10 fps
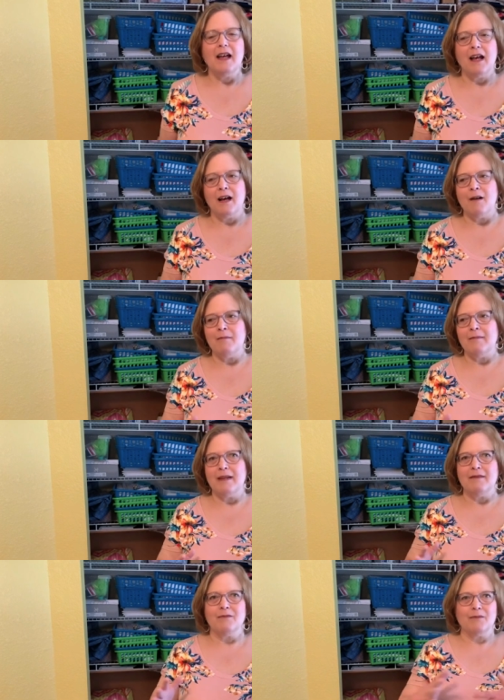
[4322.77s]

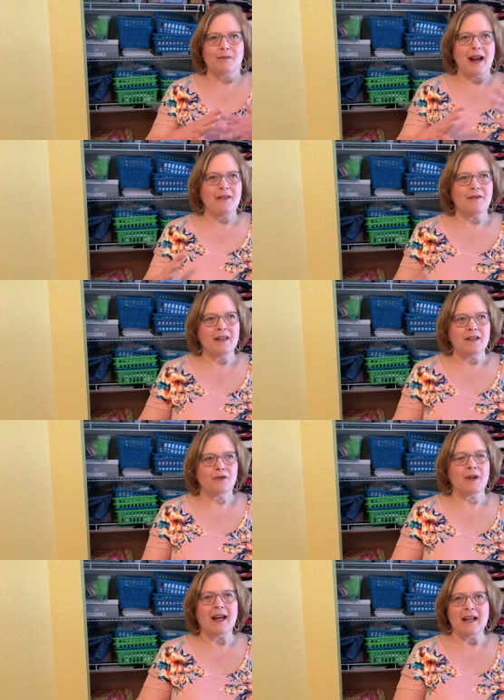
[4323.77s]
Rather than
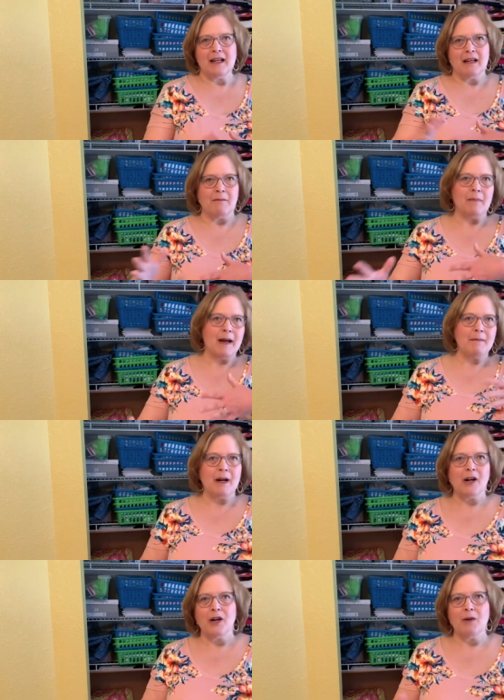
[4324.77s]
trying to
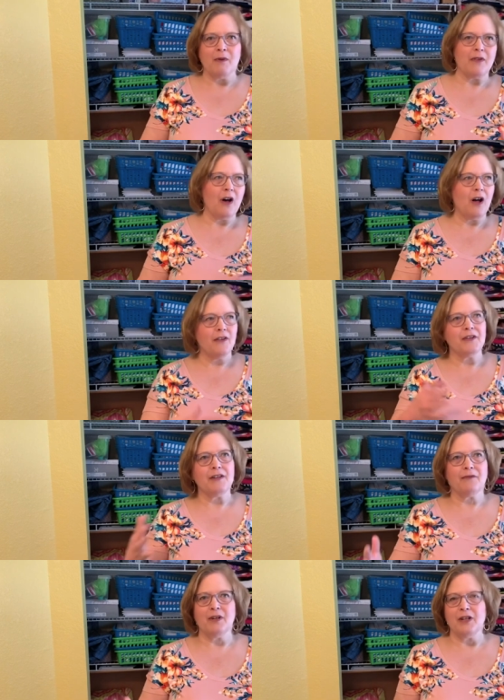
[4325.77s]
bombard you with all the
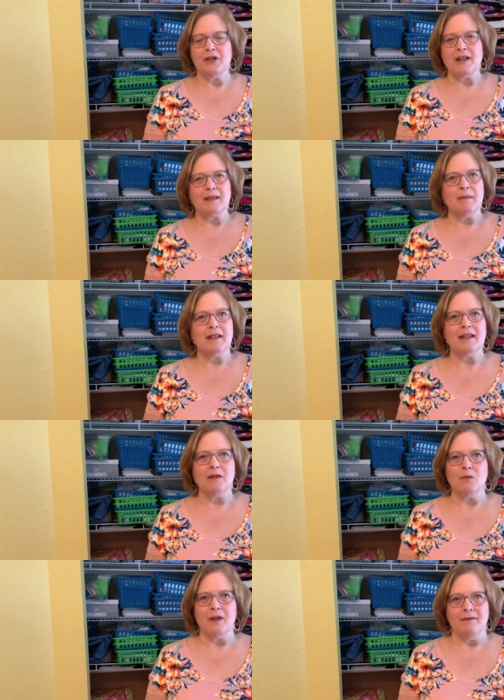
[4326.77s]
different adjustments
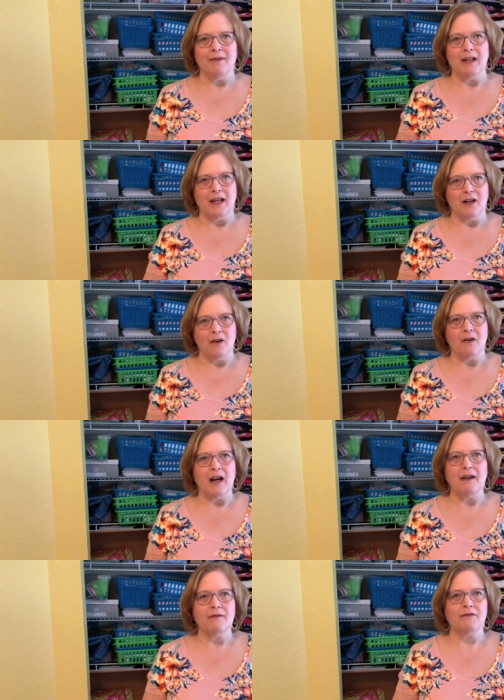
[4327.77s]
in one video,
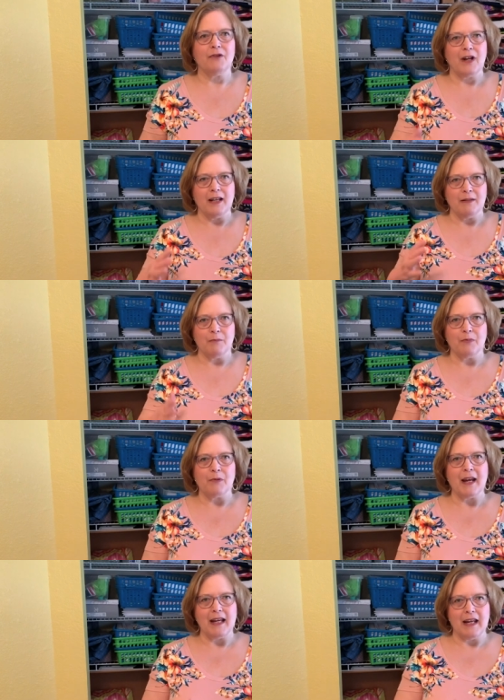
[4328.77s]
I've tried to
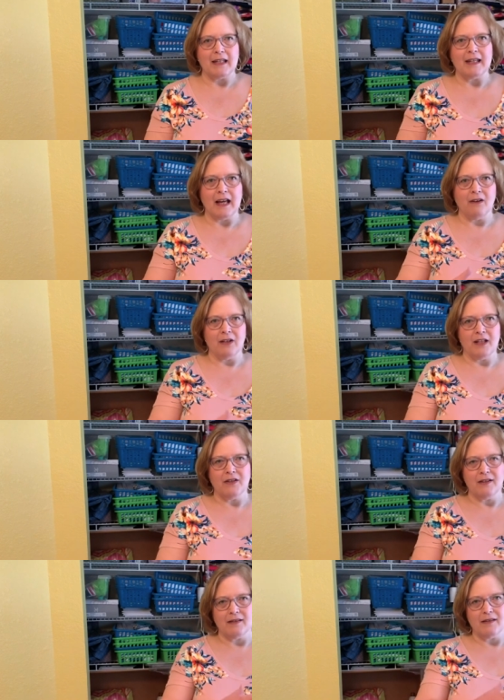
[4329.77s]
break it down
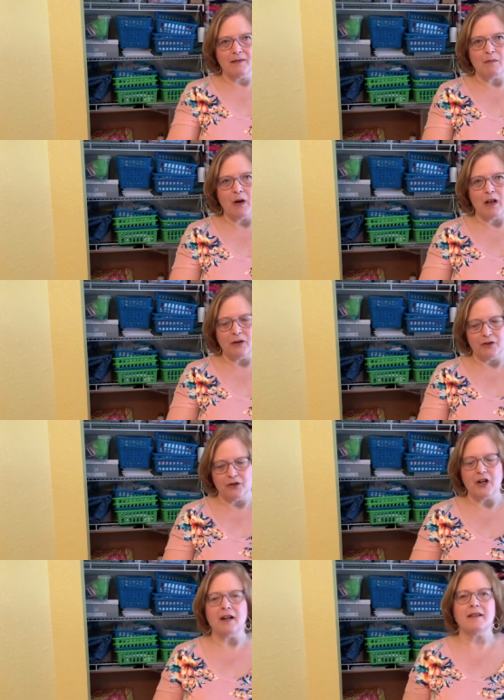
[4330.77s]
into smaller
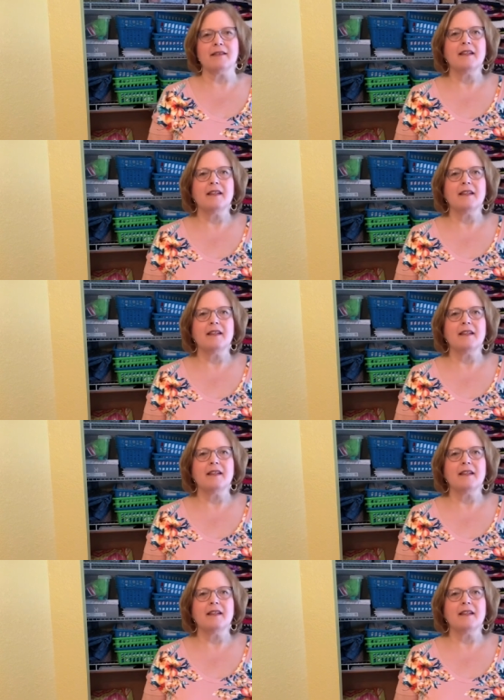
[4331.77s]
chunks